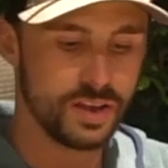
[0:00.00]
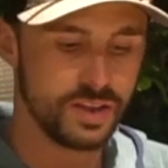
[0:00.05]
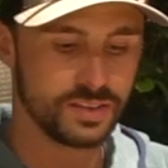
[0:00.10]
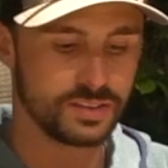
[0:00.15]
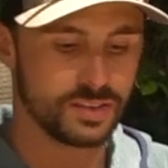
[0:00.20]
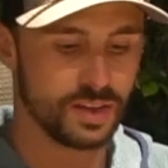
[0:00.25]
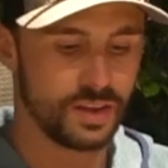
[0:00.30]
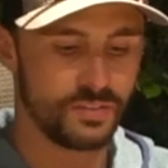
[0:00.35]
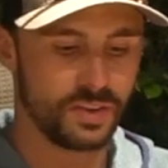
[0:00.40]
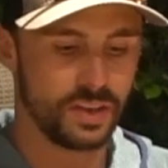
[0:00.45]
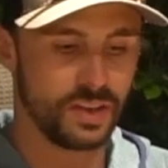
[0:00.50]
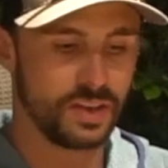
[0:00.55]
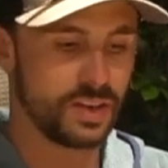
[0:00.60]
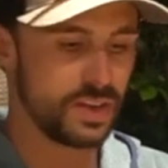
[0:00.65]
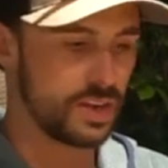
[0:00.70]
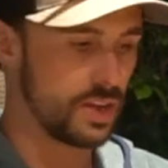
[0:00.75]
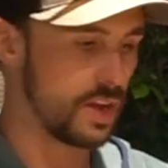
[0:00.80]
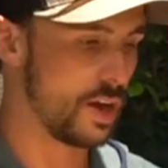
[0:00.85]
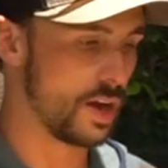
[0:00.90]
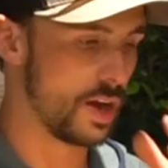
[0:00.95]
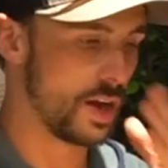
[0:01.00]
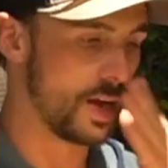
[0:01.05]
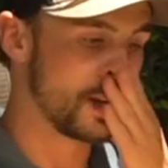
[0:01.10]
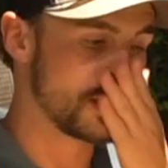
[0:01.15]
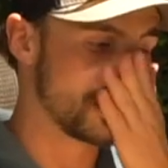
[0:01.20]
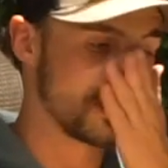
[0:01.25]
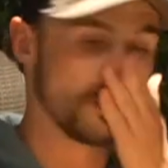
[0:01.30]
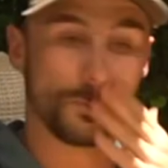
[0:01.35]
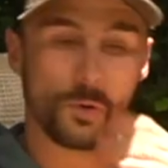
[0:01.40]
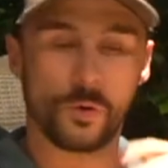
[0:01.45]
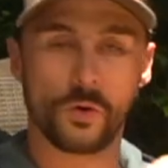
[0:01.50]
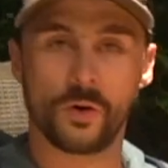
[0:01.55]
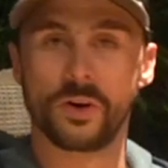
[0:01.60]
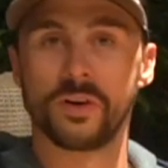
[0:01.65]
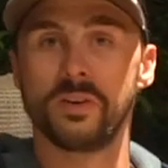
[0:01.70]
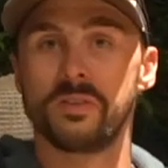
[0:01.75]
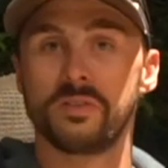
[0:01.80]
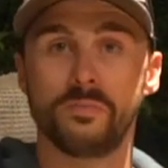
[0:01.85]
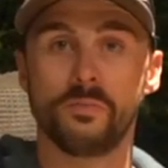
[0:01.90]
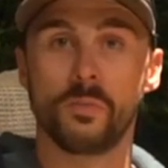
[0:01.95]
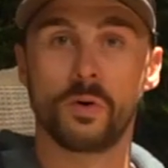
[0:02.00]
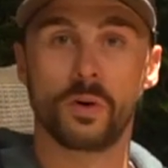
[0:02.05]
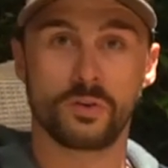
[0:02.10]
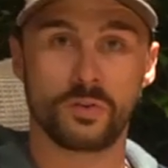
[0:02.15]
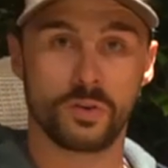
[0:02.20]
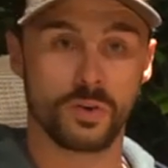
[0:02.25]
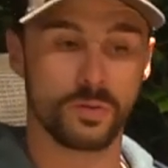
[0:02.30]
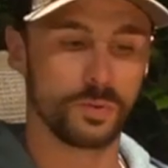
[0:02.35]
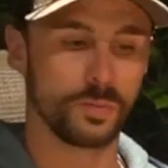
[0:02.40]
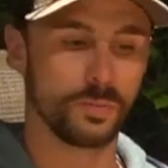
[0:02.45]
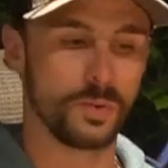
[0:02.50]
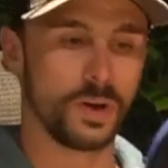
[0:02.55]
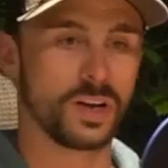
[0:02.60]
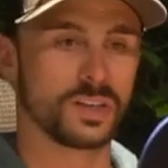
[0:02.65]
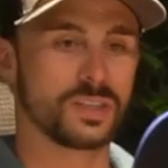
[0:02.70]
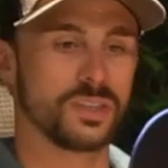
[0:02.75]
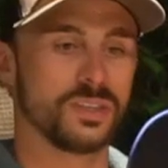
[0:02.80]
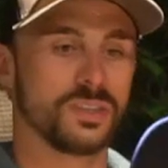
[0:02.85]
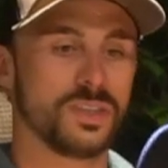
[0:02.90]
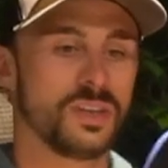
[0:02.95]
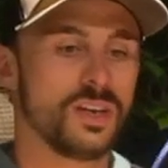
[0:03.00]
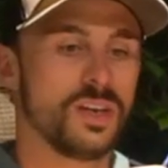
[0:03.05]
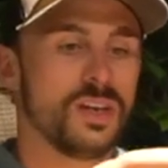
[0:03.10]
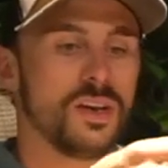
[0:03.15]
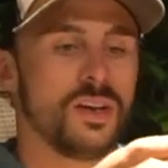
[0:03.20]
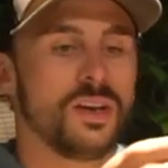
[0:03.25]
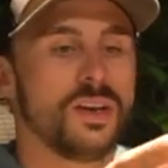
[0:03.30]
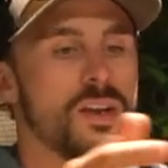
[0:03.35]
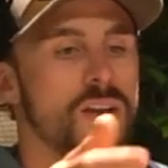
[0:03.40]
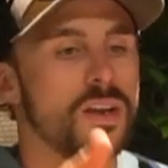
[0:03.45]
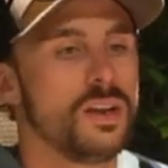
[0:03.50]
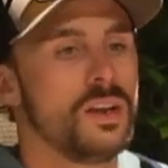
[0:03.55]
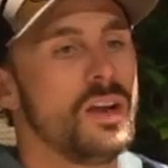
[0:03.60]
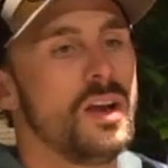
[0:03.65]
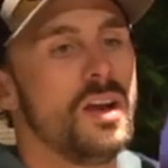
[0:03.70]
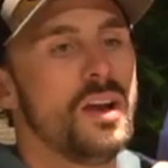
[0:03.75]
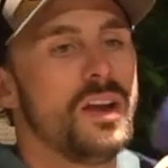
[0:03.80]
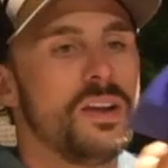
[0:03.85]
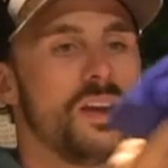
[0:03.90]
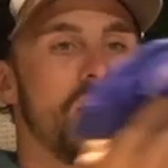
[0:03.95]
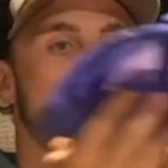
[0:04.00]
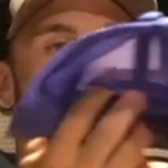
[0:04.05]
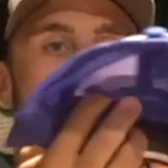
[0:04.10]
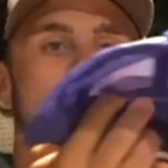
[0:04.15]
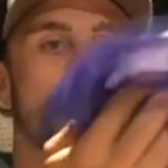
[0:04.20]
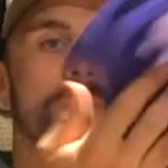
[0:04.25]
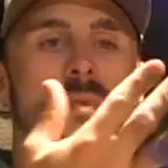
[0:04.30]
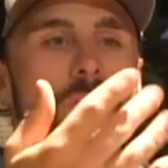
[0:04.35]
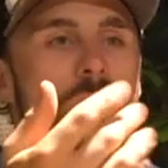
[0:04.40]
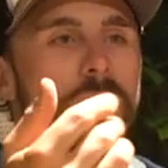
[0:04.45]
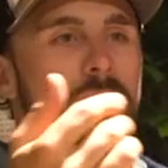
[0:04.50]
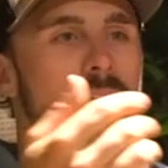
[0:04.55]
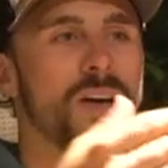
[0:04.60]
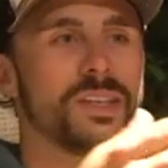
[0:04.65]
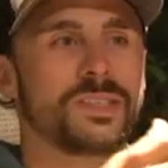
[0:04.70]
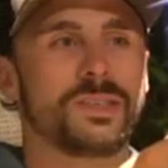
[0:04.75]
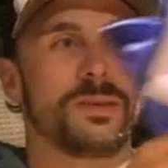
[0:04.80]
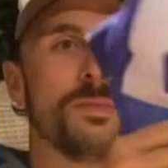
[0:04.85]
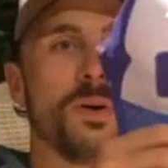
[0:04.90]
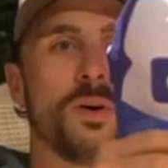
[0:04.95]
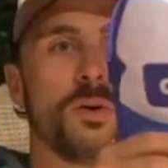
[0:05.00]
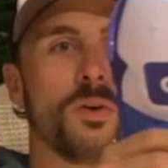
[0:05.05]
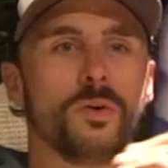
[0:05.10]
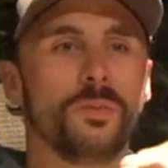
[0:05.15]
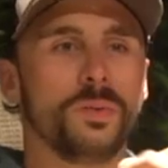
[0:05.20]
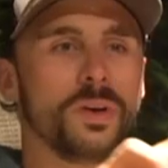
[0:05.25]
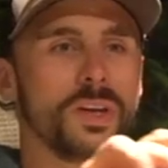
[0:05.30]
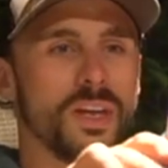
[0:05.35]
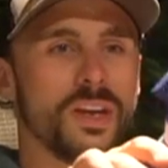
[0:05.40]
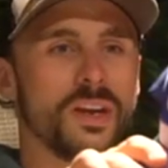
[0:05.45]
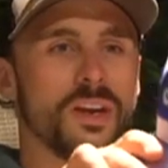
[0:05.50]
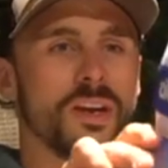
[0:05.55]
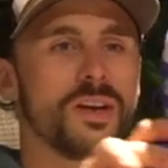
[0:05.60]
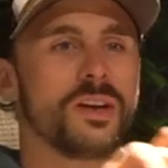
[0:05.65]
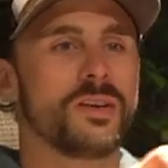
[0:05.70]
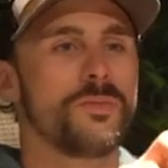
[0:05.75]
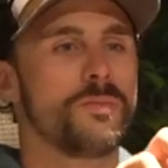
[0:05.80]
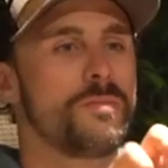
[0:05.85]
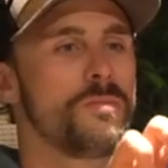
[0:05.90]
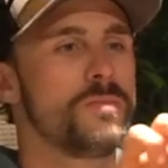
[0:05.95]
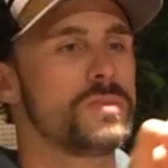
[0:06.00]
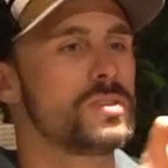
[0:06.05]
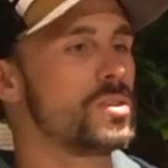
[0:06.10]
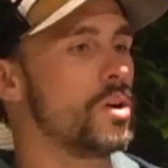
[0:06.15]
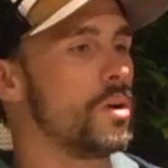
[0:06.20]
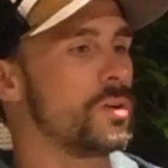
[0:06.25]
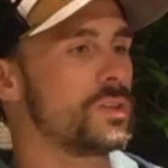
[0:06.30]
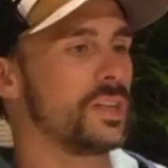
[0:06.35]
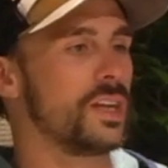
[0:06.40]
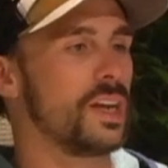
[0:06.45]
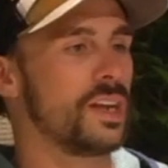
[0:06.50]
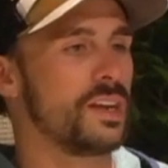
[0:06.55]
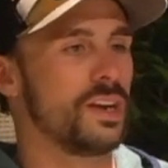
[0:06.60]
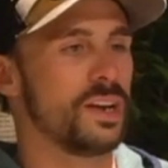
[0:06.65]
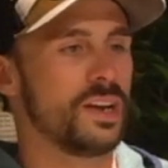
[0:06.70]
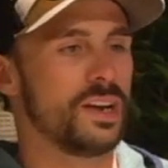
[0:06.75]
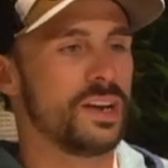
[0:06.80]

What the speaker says: stuff in some more durable boxes. Another one, we got some Okuma gear. Stoked to get